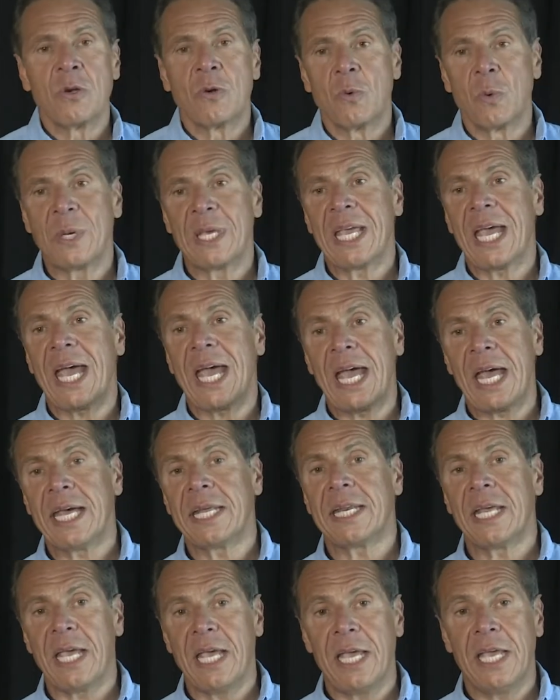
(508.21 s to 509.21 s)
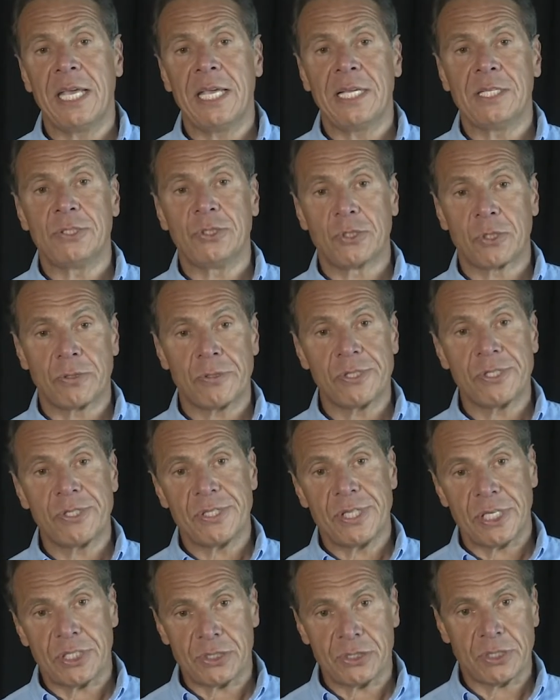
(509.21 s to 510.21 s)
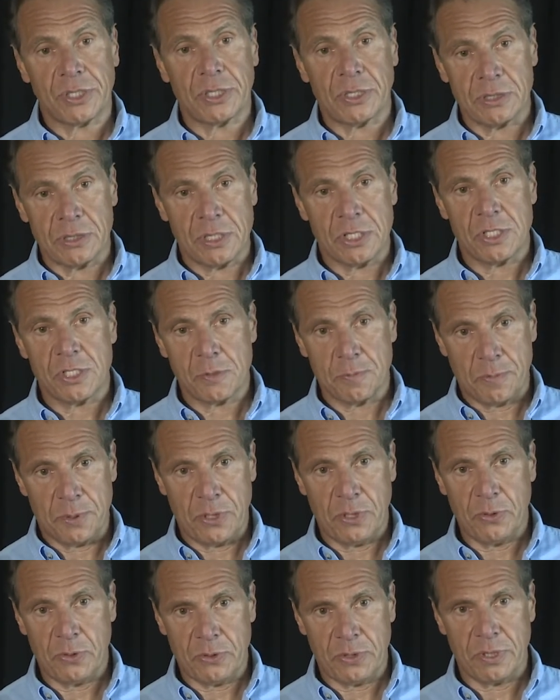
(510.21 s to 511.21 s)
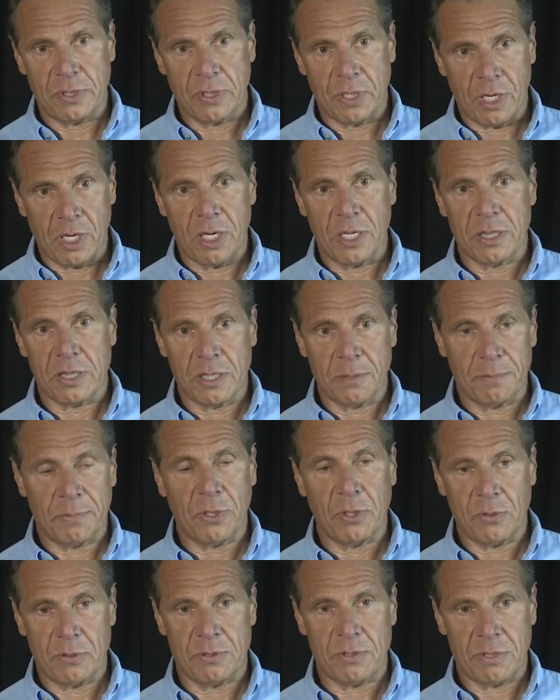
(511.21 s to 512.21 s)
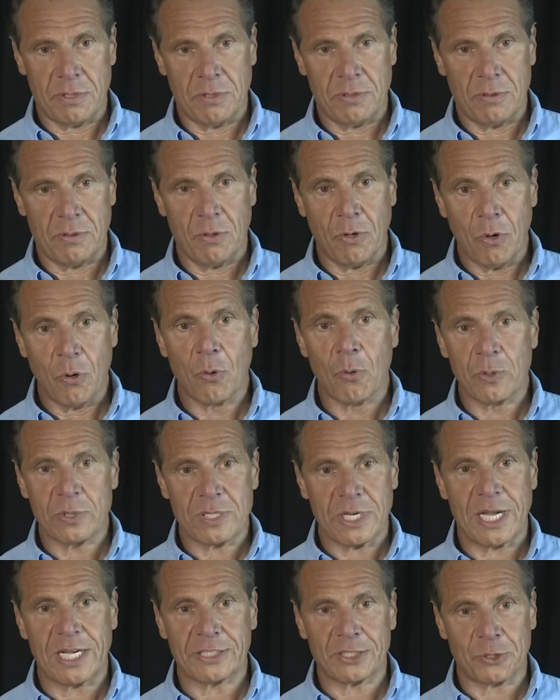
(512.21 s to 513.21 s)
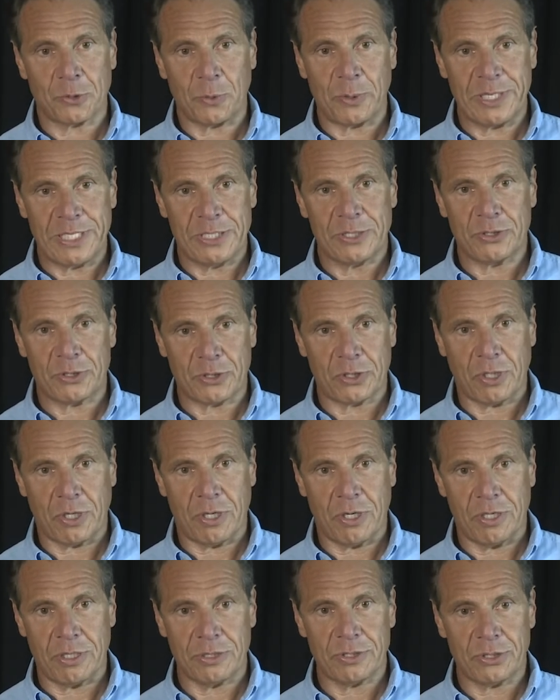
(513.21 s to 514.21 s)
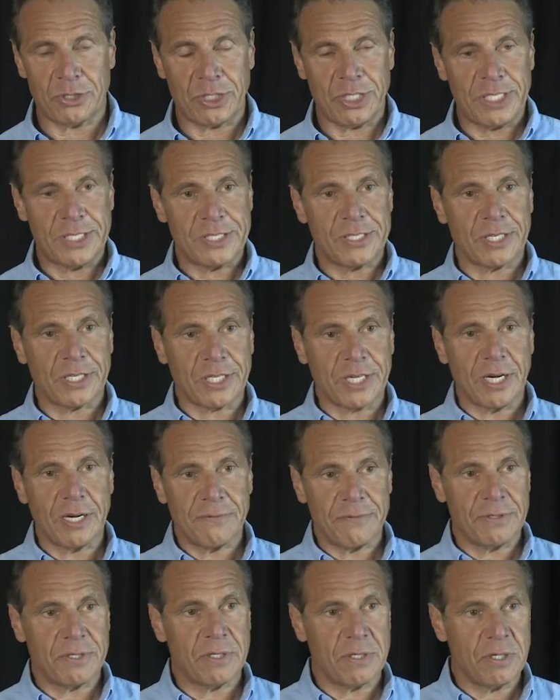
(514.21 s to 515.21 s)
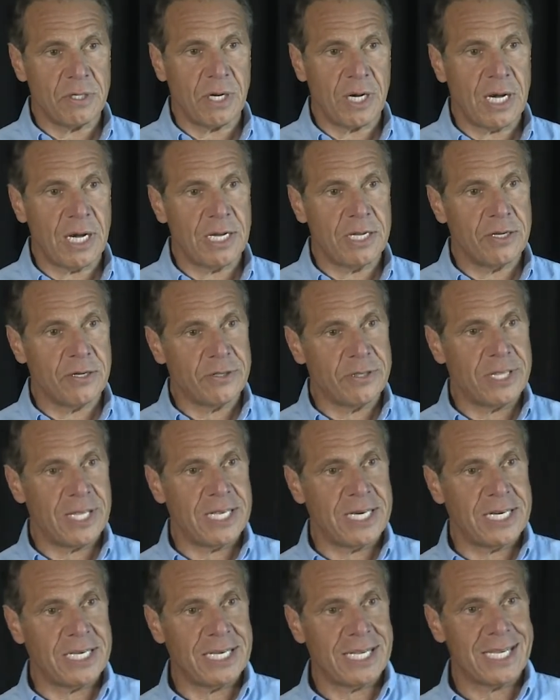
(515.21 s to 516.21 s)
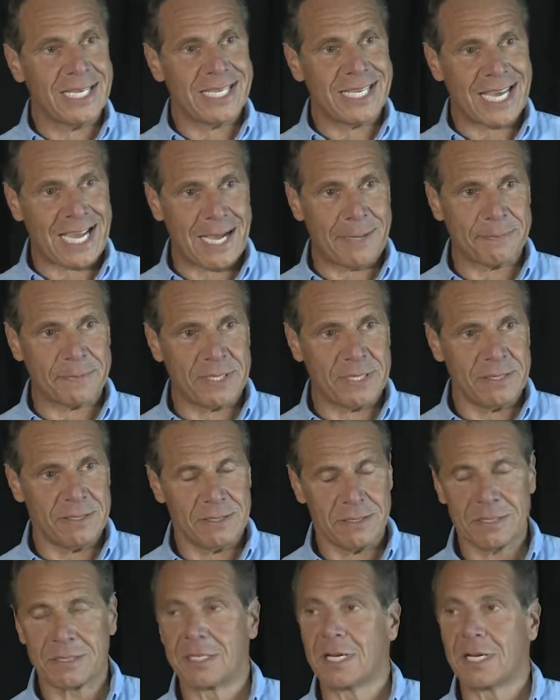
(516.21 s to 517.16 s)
We had a jurisdictional dispute on the boat. Who was actually in charge is a governor higher than a captain.